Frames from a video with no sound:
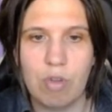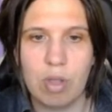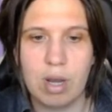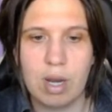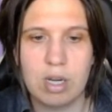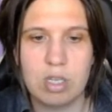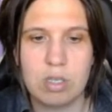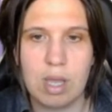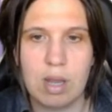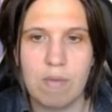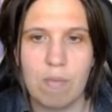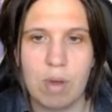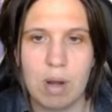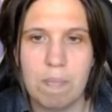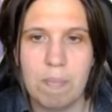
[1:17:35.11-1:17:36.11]
And I just kind of
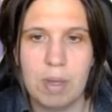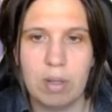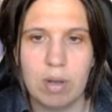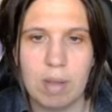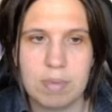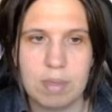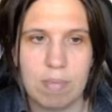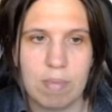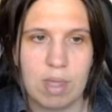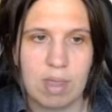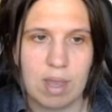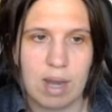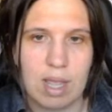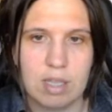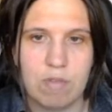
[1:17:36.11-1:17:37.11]
want to build up something
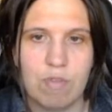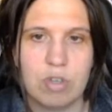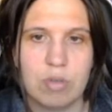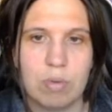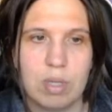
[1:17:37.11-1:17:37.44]
that has visual